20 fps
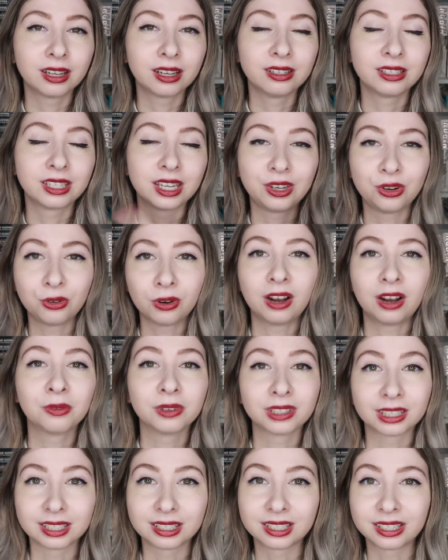continue on
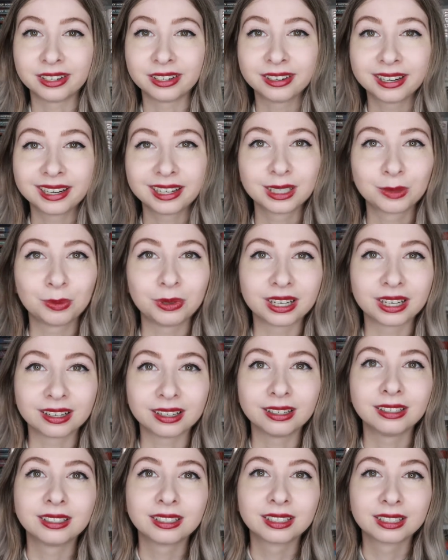with the series
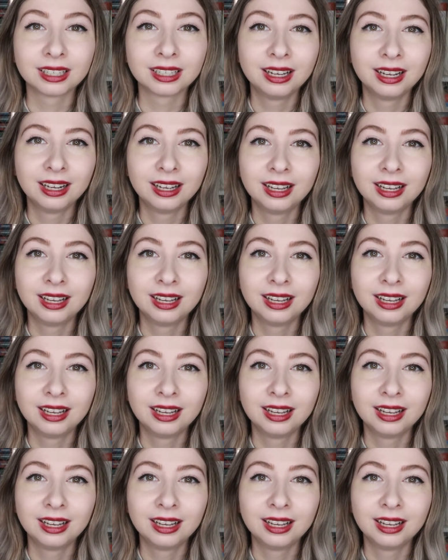because,